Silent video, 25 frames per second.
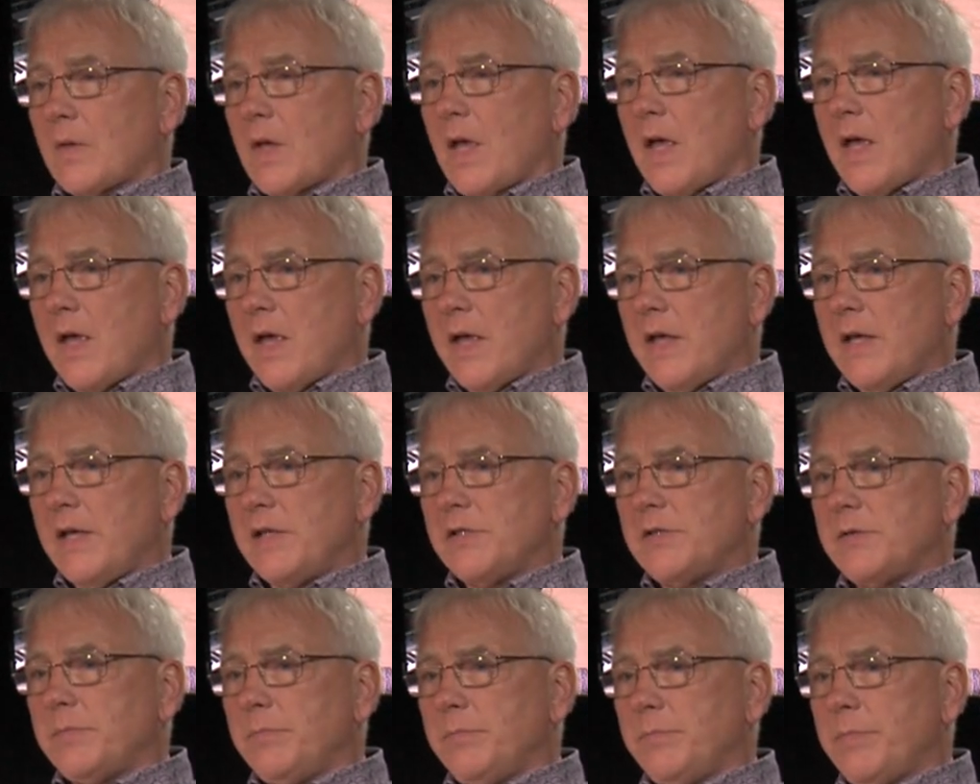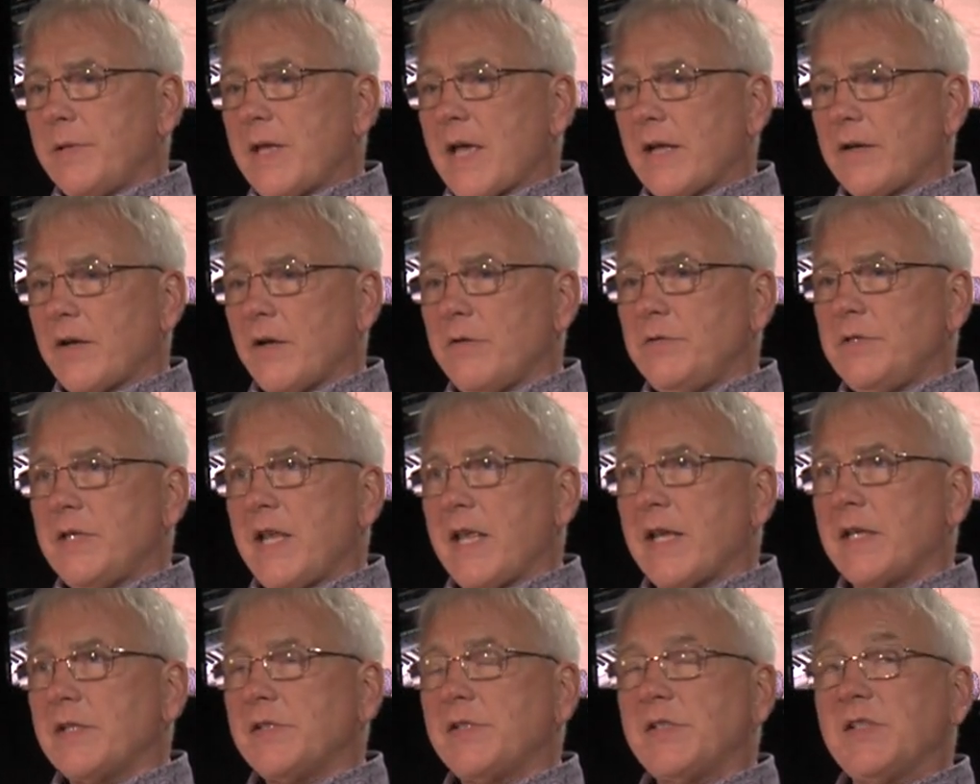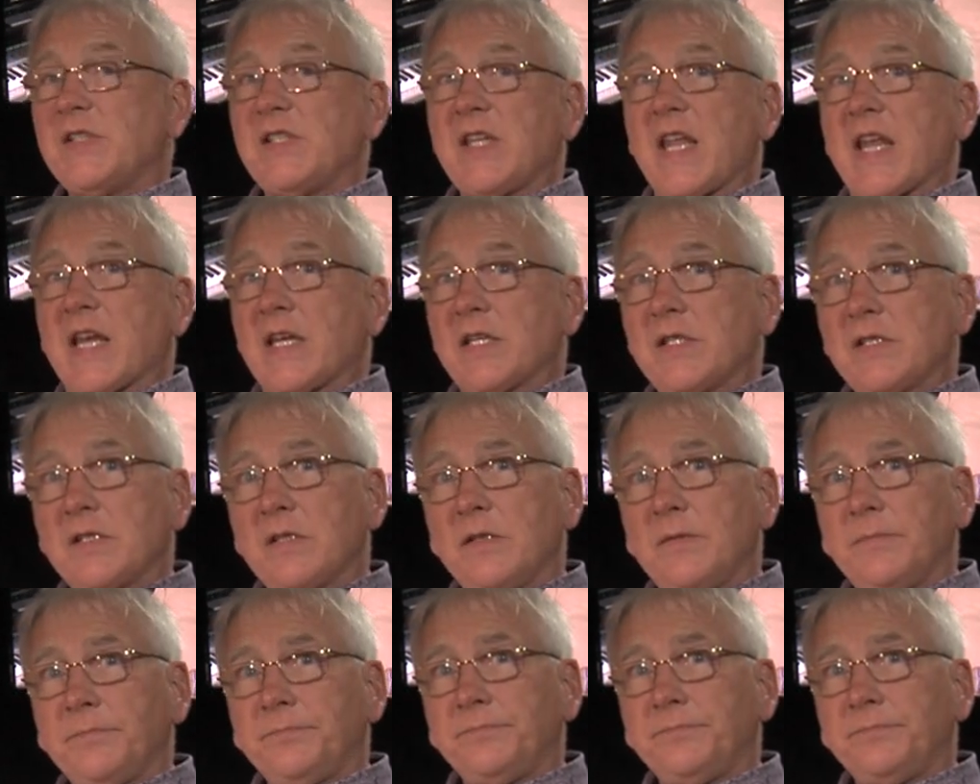Uh, it's Pianoteq 6,